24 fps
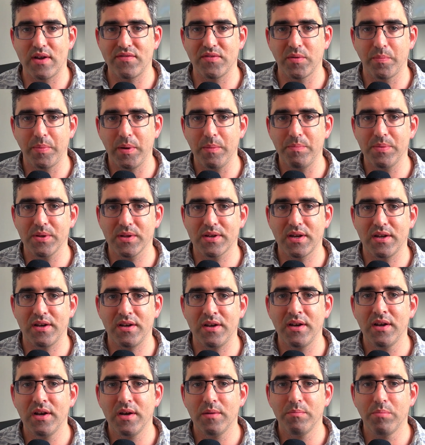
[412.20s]
whatever people
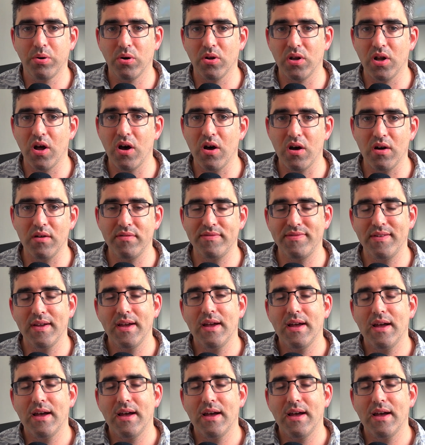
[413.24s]
can pull off,